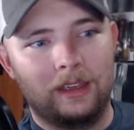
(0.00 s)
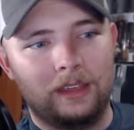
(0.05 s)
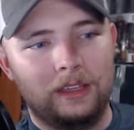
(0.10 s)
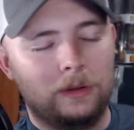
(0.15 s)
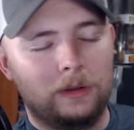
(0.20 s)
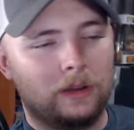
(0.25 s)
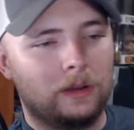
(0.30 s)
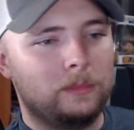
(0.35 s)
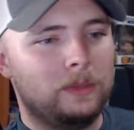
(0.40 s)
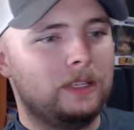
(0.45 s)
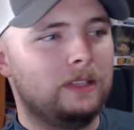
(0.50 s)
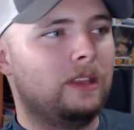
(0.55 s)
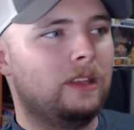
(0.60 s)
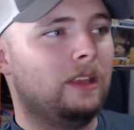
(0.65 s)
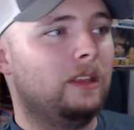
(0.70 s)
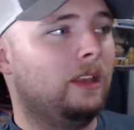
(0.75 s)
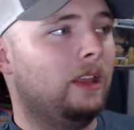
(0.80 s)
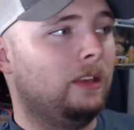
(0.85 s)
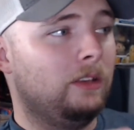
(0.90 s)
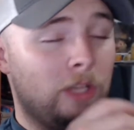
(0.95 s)
You know what I mean?
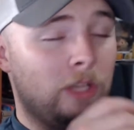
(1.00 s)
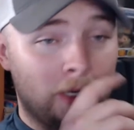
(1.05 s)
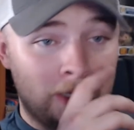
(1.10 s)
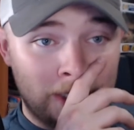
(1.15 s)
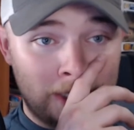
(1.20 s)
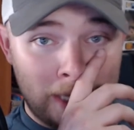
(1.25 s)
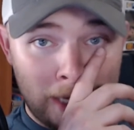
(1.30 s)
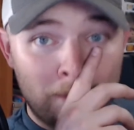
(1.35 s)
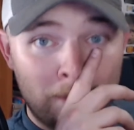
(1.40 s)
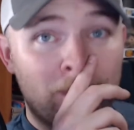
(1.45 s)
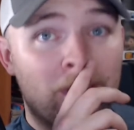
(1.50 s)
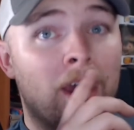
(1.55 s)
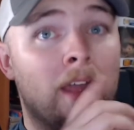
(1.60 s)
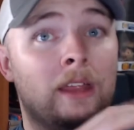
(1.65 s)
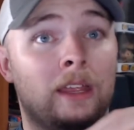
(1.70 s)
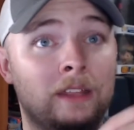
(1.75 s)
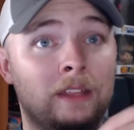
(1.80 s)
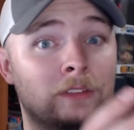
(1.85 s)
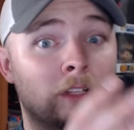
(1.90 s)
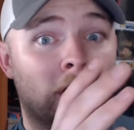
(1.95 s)
And you had to keep
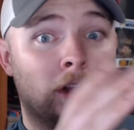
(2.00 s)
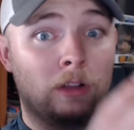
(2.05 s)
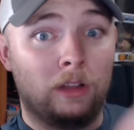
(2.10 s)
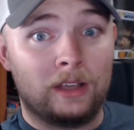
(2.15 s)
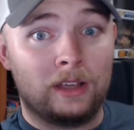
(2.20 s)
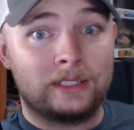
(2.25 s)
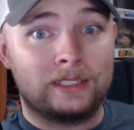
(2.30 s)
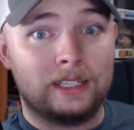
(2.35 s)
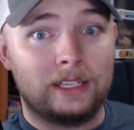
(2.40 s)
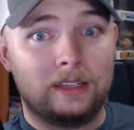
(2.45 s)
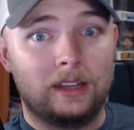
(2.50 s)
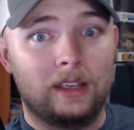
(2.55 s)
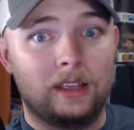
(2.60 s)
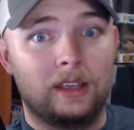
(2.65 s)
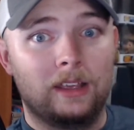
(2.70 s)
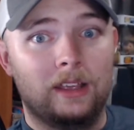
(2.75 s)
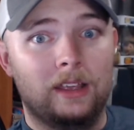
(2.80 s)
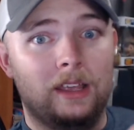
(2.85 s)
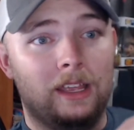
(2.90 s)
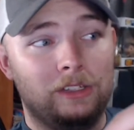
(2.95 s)
that in the closet.
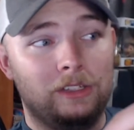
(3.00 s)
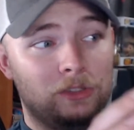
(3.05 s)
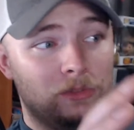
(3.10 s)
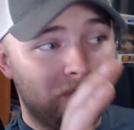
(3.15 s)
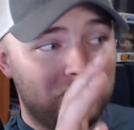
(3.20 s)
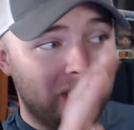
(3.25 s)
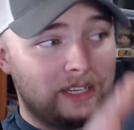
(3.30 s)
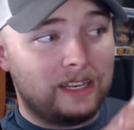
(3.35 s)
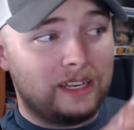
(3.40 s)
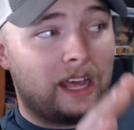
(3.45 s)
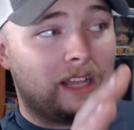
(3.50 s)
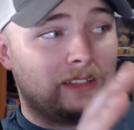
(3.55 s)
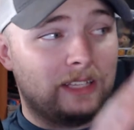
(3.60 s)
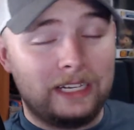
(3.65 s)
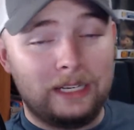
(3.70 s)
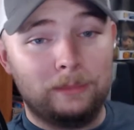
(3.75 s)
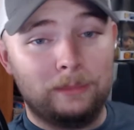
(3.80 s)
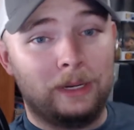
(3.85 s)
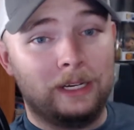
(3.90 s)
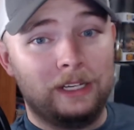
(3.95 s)
And you did not let
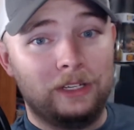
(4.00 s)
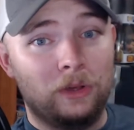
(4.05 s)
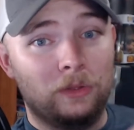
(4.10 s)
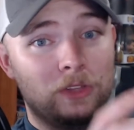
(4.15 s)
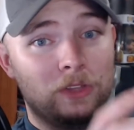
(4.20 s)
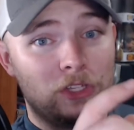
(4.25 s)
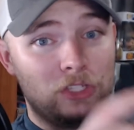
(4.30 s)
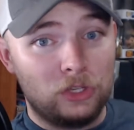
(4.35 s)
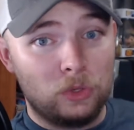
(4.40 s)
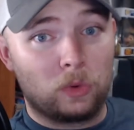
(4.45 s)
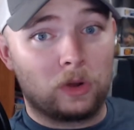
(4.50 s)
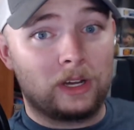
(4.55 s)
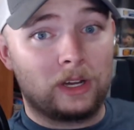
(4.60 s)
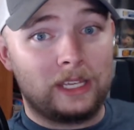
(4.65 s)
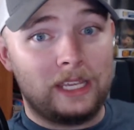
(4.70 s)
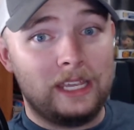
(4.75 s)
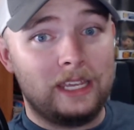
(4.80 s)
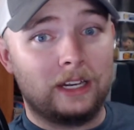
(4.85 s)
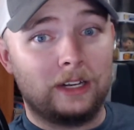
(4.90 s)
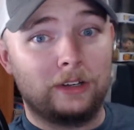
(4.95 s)
anybody know that you were a
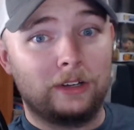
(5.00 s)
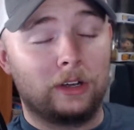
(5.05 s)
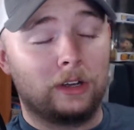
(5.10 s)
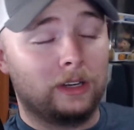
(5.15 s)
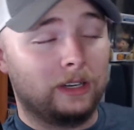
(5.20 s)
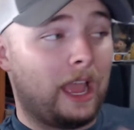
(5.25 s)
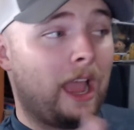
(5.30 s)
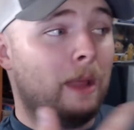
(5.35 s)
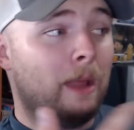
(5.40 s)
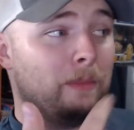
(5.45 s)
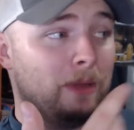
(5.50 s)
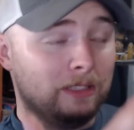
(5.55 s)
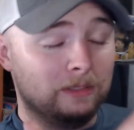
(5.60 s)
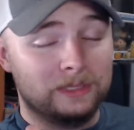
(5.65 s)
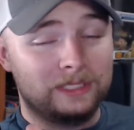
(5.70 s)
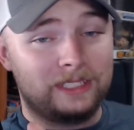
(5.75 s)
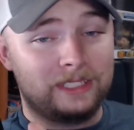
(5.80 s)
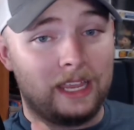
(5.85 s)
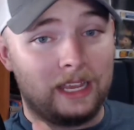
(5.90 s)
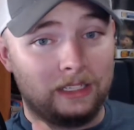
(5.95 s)
geek and a nerd. I made the
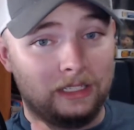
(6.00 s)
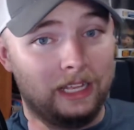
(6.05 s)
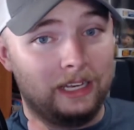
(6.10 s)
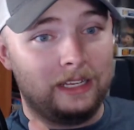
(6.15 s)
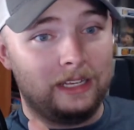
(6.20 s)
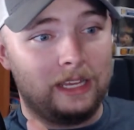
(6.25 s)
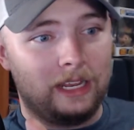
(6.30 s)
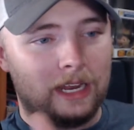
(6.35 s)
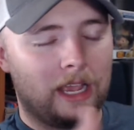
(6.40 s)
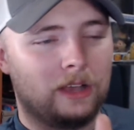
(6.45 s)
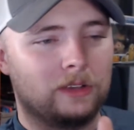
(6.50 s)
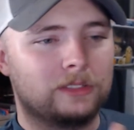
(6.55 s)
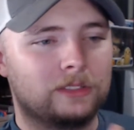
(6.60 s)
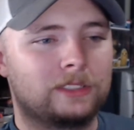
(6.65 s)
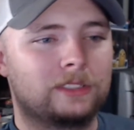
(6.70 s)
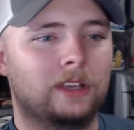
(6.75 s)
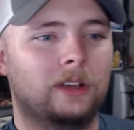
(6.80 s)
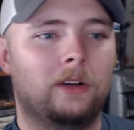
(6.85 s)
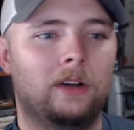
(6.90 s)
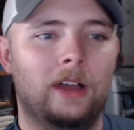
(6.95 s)
mistake of letting it out.
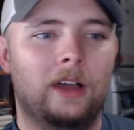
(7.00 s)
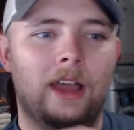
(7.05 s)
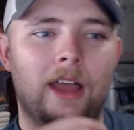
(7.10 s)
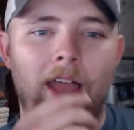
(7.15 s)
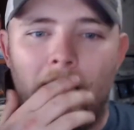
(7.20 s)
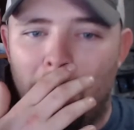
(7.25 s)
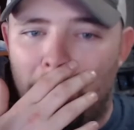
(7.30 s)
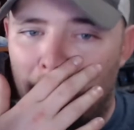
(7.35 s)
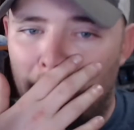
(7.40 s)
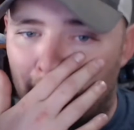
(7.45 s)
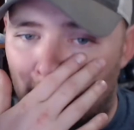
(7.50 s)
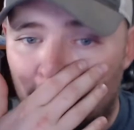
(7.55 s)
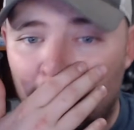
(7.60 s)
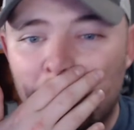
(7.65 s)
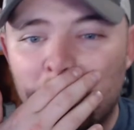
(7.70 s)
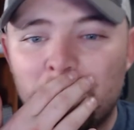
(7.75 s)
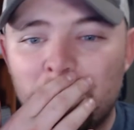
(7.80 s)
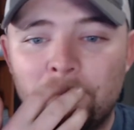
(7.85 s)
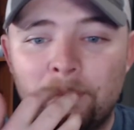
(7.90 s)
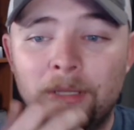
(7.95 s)
So,
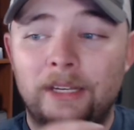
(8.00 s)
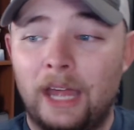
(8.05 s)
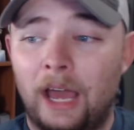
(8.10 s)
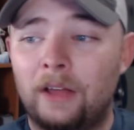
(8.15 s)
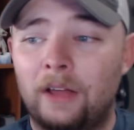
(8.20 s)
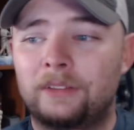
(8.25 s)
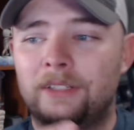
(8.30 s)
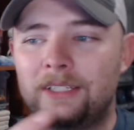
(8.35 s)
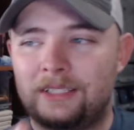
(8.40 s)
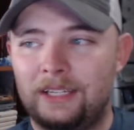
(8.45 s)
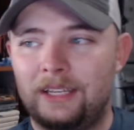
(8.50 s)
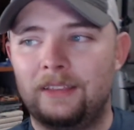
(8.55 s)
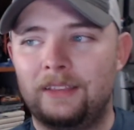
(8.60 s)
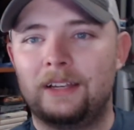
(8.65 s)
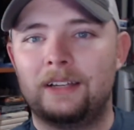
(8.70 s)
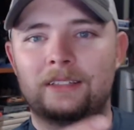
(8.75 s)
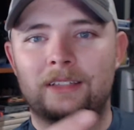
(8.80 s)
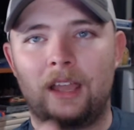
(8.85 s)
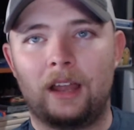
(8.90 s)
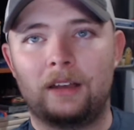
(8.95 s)
but now to see that
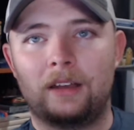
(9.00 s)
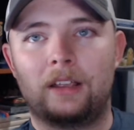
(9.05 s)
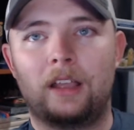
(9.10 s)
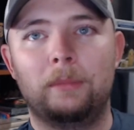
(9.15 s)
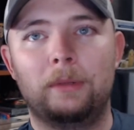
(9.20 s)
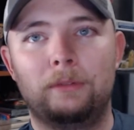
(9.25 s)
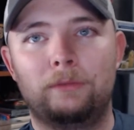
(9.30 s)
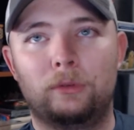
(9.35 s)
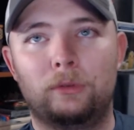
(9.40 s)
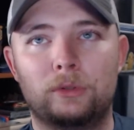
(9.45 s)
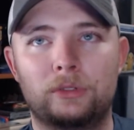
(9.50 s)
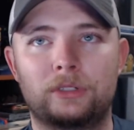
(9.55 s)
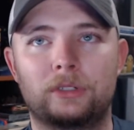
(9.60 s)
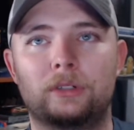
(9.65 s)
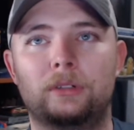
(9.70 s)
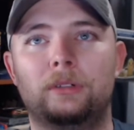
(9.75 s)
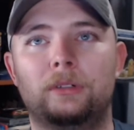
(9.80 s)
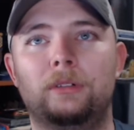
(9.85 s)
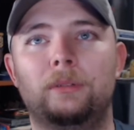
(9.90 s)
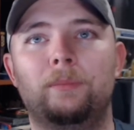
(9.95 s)
it's kind of coming full
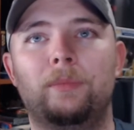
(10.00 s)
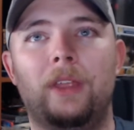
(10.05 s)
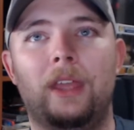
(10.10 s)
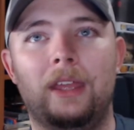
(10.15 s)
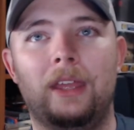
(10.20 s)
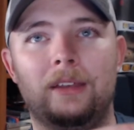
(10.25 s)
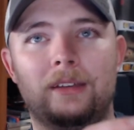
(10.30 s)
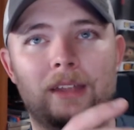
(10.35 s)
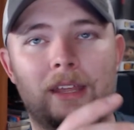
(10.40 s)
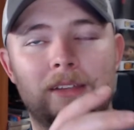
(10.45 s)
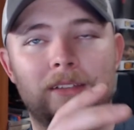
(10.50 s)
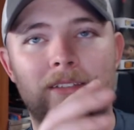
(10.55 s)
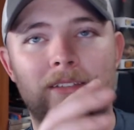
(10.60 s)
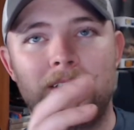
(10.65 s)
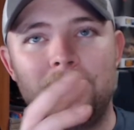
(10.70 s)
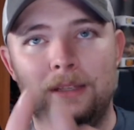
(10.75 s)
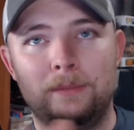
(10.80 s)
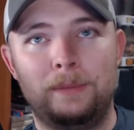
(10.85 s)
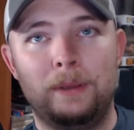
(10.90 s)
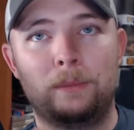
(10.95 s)
circle and
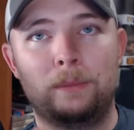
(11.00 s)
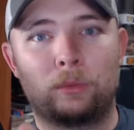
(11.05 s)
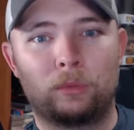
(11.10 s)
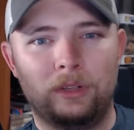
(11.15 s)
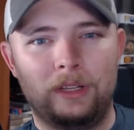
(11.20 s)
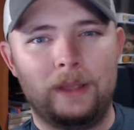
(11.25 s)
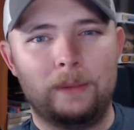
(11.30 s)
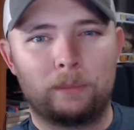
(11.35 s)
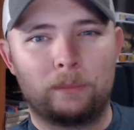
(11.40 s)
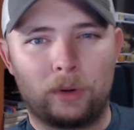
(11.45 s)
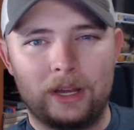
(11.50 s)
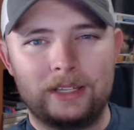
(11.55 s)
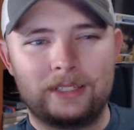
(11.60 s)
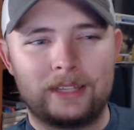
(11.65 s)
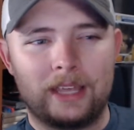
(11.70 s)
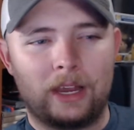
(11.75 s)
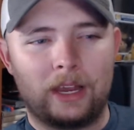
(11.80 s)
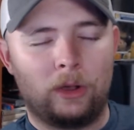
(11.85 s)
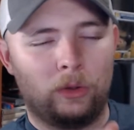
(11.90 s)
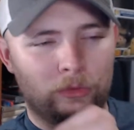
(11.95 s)
seeing people really embrace
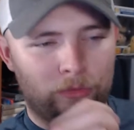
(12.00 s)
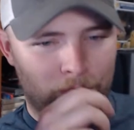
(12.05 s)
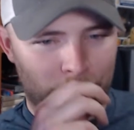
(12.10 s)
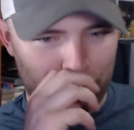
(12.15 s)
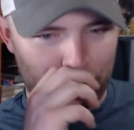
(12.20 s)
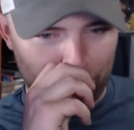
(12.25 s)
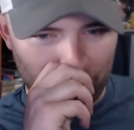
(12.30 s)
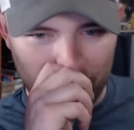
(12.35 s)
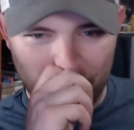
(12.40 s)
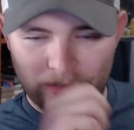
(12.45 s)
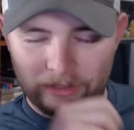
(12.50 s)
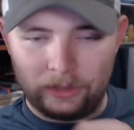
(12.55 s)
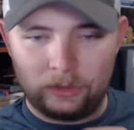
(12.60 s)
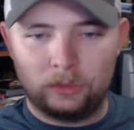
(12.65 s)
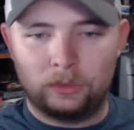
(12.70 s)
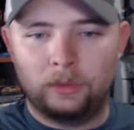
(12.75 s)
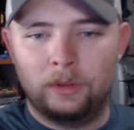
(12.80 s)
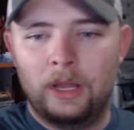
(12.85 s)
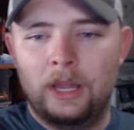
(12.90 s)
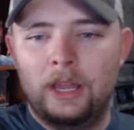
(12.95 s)
that culture, it's really, really cool.